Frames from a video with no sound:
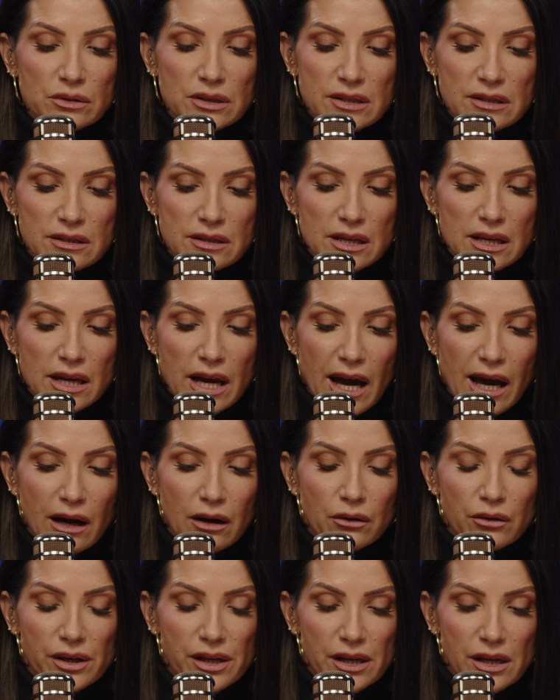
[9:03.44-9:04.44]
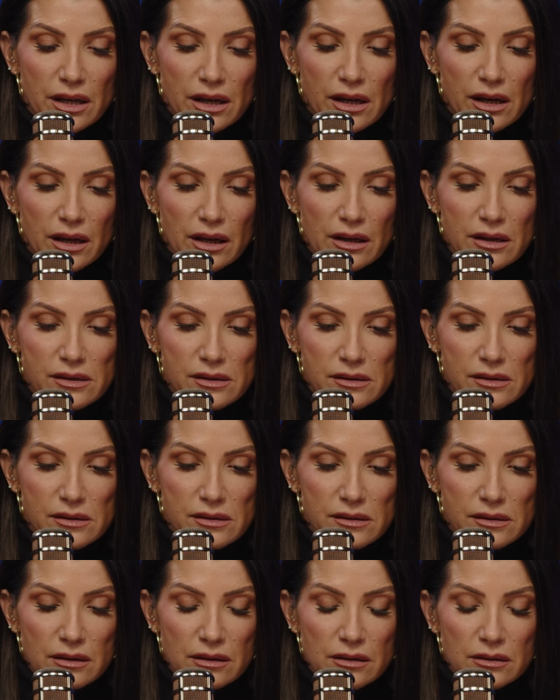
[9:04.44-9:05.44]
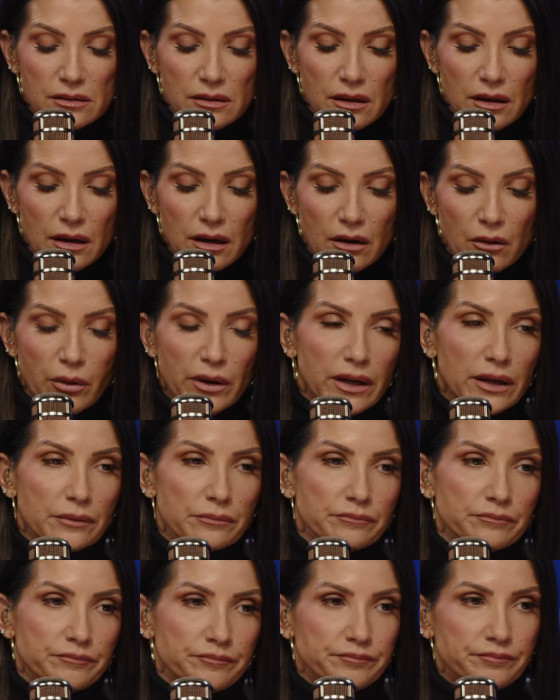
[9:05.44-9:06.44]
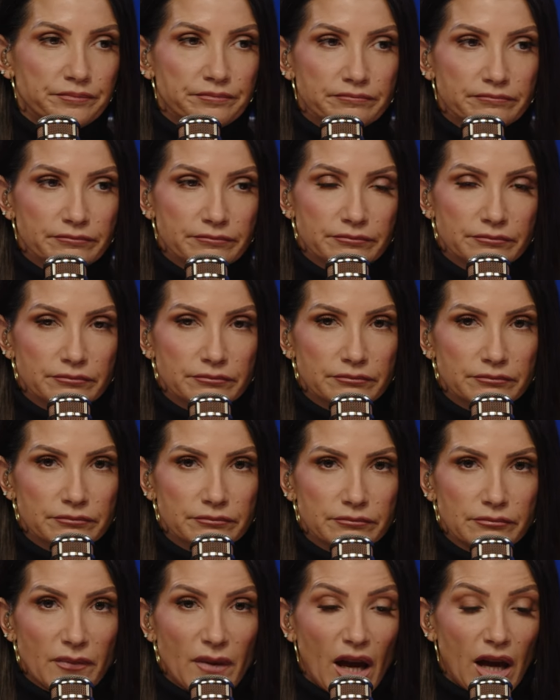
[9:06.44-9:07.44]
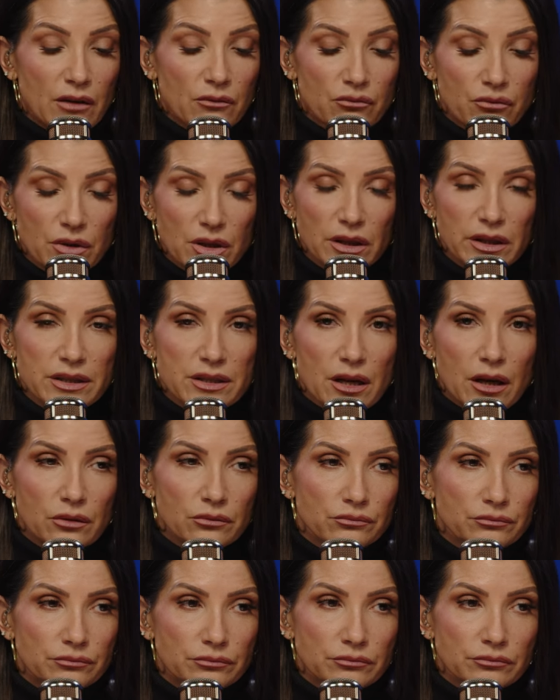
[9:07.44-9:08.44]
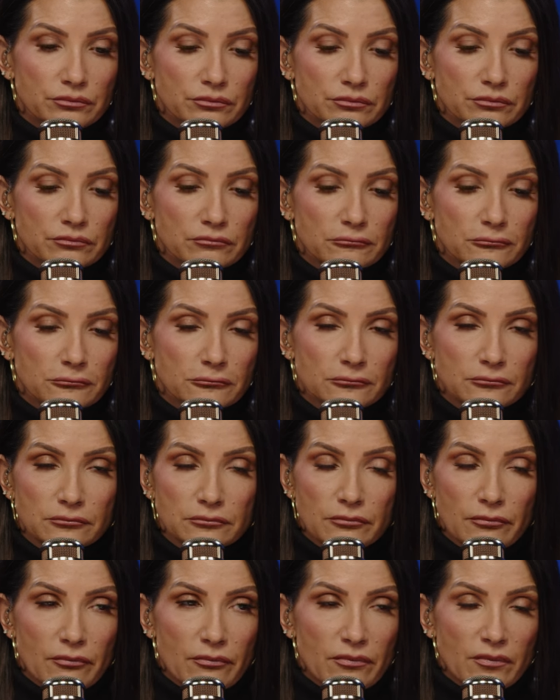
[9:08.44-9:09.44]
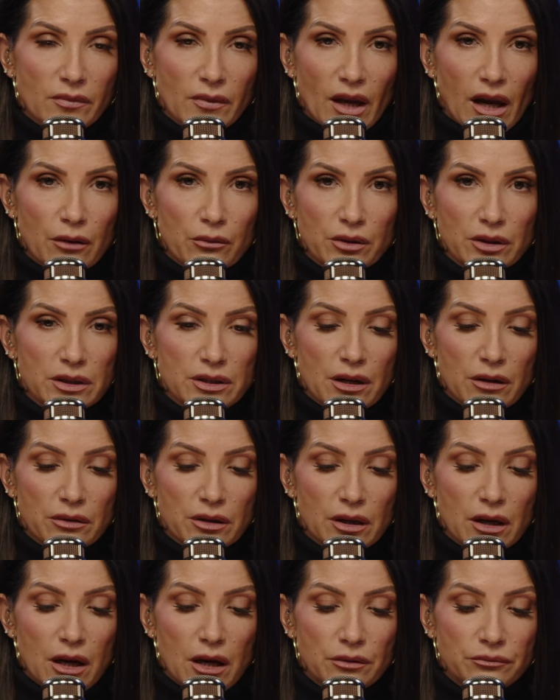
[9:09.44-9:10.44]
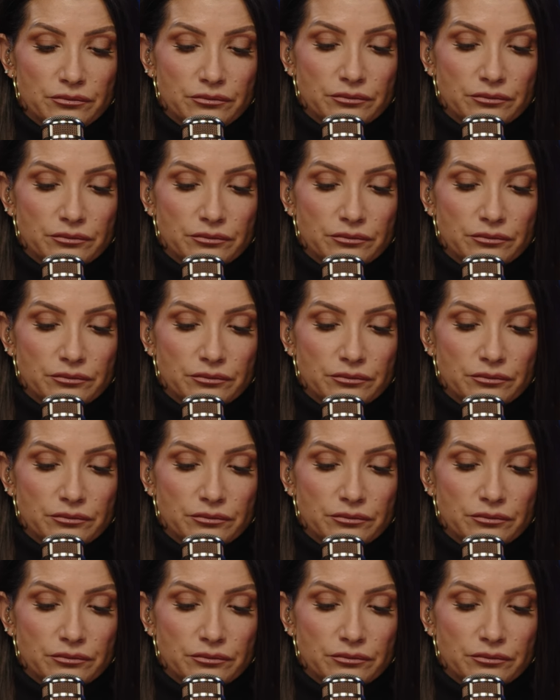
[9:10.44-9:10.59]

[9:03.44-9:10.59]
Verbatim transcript: see how he is acquitted. I really don't. I really don't at all.